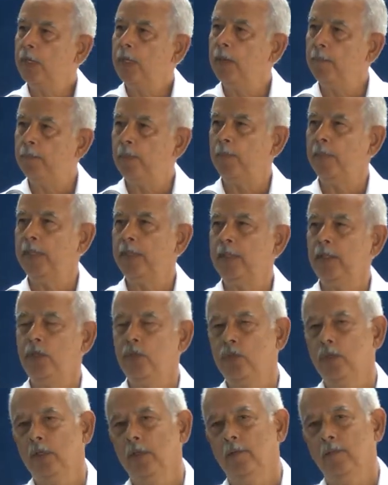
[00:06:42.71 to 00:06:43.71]

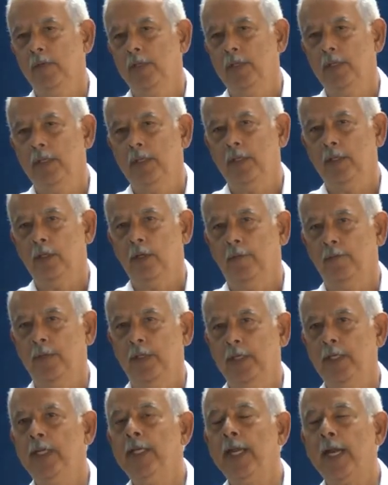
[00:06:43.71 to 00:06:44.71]
implementation of the
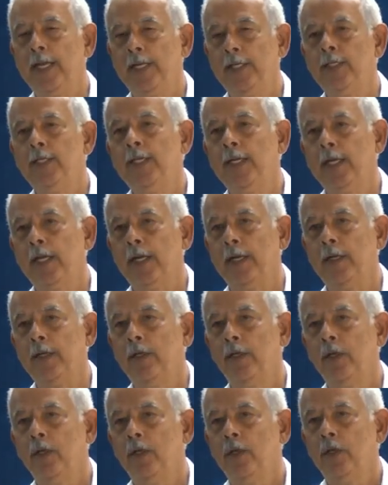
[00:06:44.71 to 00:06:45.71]
EITI,